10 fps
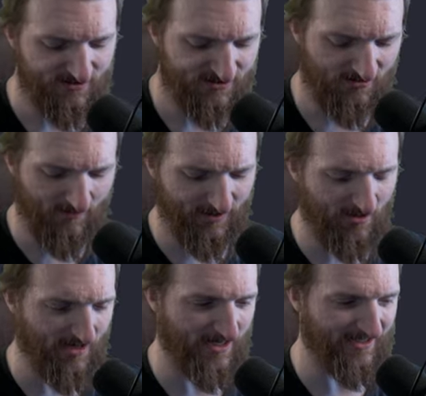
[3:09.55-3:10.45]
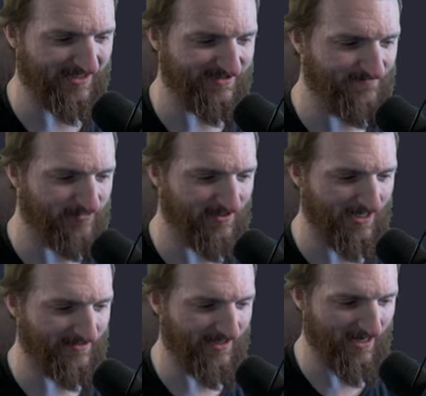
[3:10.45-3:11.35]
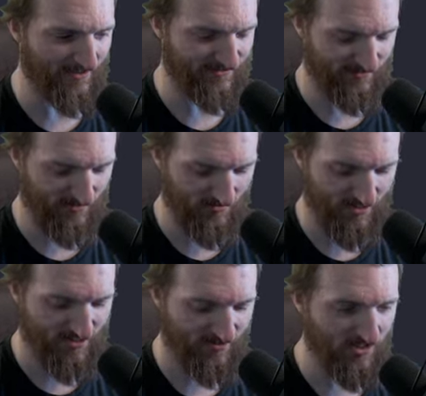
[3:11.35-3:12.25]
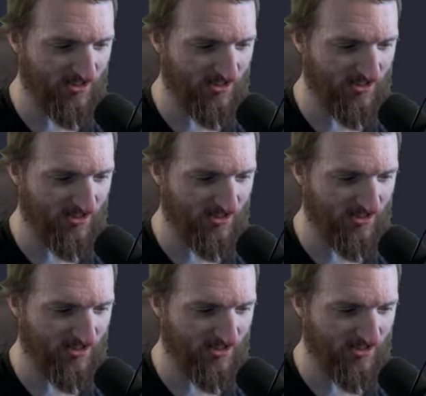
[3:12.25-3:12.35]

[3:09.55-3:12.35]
So let me go ahead and explain that, okay?